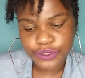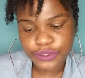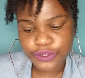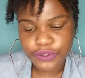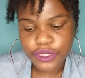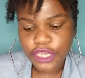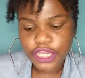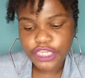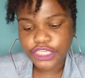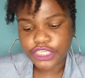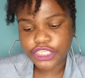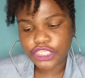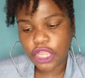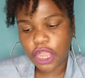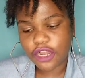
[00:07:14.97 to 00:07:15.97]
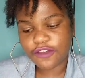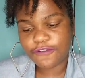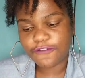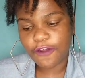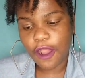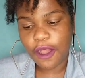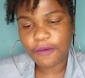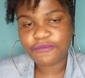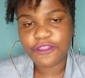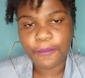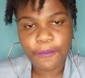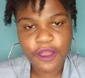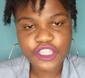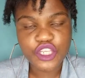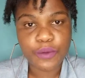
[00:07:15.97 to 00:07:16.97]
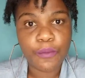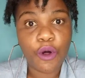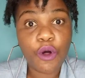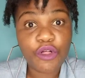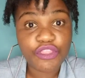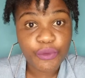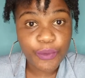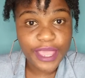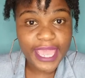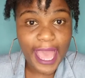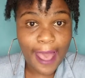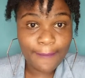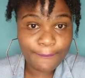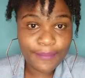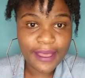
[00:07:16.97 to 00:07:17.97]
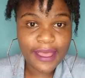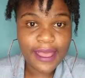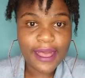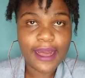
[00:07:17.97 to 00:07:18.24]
So you start from the bottom all the way up.